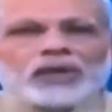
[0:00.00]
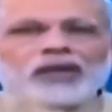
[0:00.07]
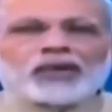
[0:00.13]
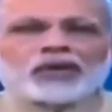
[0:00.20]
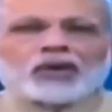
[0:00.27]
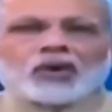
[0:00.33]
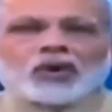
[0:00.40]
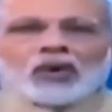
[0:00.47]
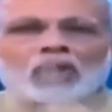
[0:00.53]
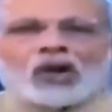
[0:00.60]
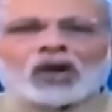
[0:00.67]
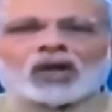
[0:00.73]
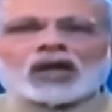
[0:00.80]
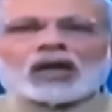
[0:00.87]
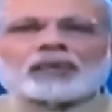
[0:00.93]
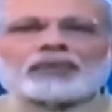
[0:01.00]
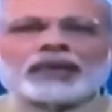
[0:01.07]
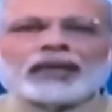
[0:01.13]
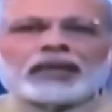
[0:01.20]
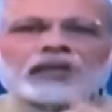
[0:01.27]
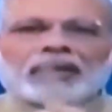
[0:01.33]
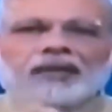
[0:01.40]
will no longer
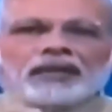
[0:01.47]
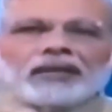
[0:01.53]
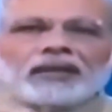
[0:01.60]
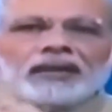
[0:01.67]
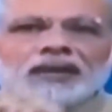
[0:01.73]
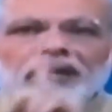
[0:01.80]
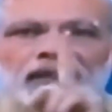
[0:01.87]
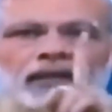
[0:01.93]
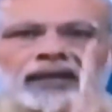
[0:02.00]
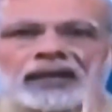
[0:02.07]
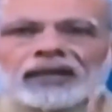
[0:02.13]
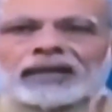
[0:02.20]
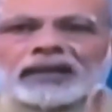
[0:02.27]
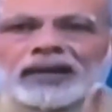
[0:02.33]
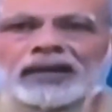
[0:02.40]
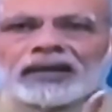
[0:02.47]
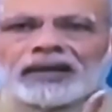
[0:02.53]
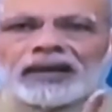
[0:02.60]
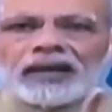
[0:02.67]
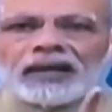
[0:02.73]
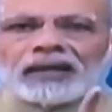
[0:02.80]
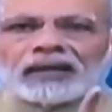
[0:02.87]
be legal
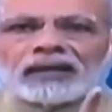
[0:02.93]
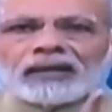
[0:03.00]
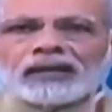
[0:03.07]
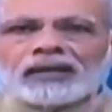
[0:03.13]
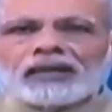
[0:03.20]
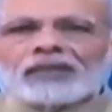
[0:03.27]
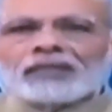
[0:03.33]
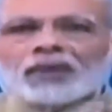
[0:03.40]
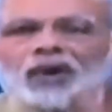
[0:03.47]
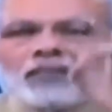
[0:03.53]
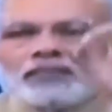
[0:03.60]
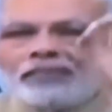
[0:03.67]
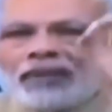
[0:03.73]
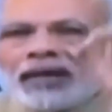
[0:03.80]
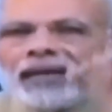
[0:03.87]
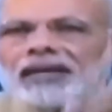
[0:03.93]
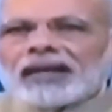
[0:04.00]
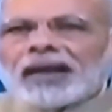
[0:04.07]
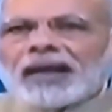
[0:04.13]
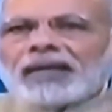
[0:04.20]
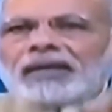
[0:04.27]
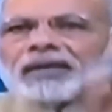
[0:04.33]
tender from
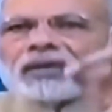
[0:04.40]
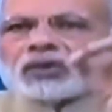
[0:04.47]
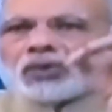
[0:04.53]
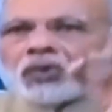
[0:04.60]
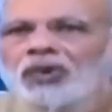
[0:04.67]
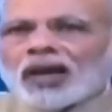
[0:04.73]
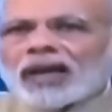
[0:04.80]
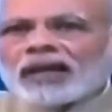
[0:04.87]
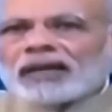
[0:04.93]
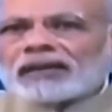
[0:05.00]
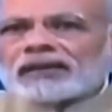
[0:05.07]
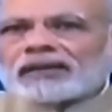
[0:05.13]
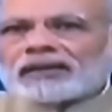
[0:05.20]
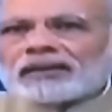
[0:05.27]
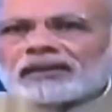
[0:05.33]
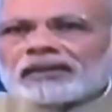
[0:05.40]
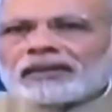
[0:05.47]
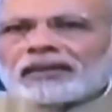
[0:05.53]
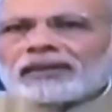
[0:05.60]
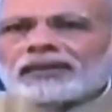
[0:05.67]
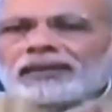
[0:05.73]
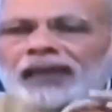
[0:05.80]
midnight to night,
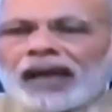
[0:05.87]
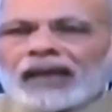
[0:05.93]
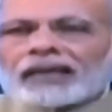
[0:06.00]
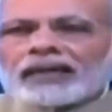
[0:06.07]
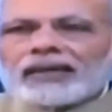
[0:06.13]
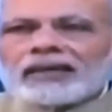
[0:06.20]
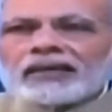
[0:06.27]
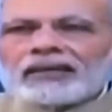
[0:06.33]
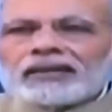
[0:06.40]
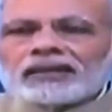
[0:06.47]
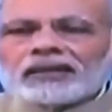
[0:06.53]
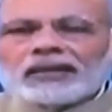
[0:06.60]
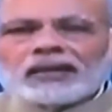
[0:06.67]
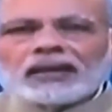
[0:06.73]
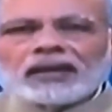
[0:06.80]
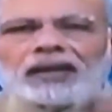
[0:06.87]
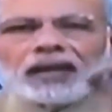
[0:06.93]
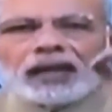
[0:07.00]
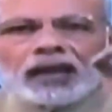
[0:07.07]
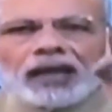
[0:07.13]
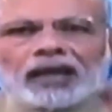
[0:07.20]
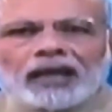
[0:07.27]
that is
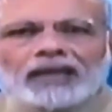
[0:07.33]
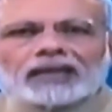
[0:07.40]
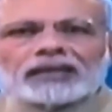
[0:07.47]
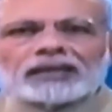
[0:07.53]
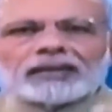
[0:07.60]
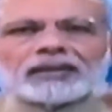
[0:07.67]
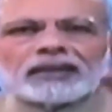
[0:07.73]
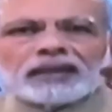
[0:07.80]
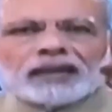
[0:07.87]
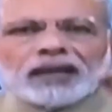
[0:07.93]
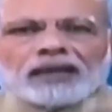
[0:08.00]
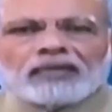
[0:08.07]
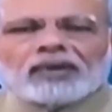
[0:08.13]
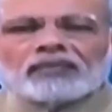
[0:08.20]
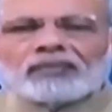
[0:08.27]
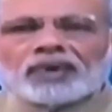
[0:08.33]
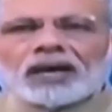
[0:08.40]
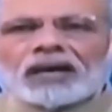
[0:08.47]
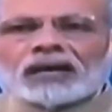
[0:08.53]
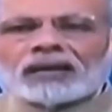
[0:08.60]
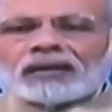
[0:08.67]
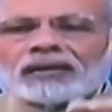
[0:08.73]
8th
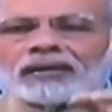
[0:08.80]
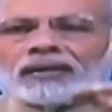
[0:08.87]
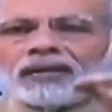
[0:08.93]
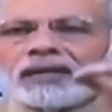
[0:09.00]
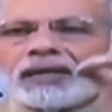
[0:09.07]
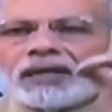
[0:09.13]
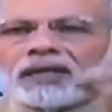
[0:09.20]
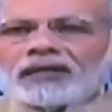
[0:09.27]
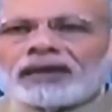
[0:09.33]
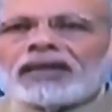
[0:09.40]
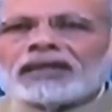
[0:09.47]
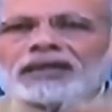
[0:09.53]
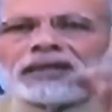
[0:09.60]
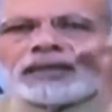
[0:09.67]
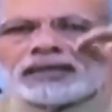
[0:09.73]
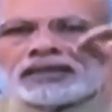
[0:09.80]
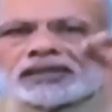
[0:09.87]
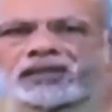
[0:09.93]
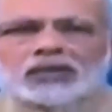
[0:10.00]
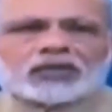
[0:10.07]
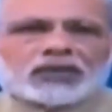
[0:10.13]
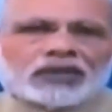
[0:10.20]
November
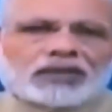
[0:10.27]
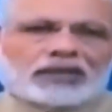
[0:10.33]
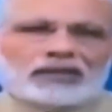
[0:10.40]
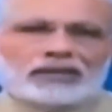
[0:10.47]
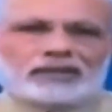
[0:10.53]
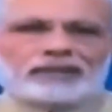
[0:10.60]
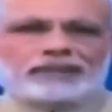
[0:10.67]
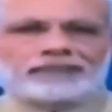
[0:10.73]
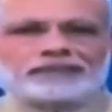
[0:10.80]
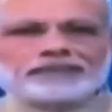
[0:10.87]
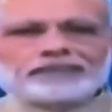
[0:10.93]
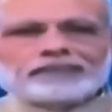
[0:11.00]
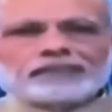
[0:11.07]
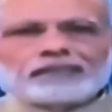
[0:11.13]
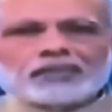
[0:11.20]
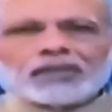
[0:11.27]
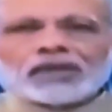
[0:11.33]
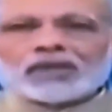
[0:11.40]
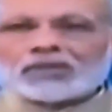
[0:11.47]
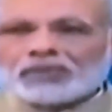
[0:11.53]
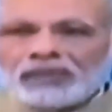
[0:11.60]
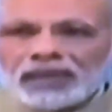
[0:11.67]
2016.
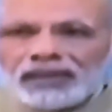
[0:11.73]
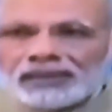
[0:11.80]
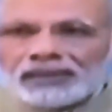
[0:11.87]
This